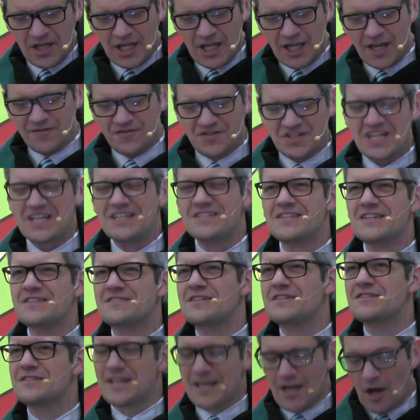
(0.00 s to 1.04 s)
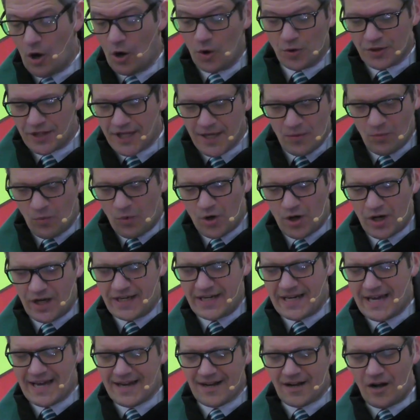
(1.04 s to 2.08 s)
if Jesus is the only
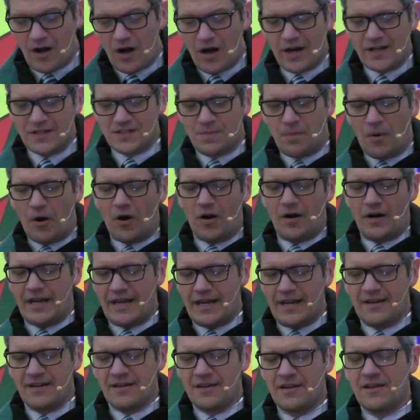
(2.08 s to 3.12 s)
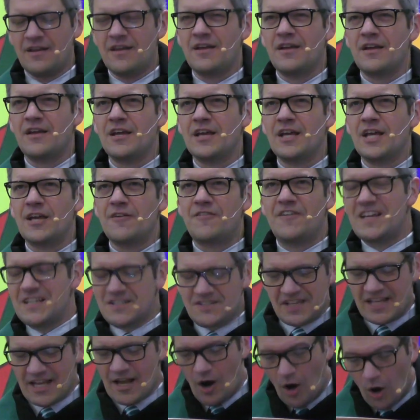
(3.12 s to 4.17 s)
one at God's party, if
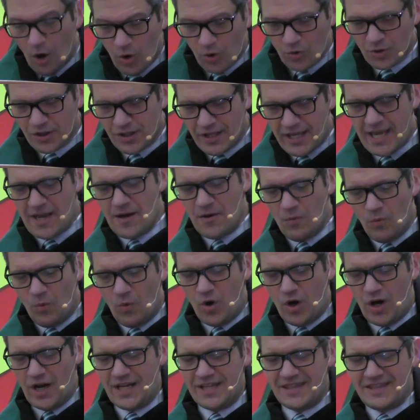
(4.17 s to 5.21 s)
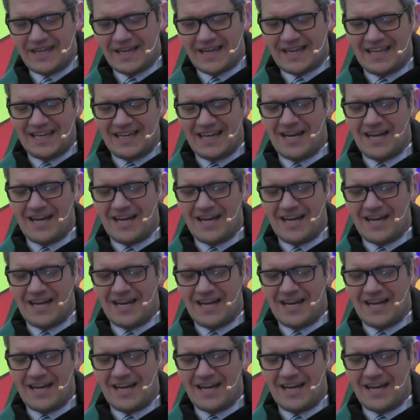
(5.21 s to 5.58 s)
he's the only one that can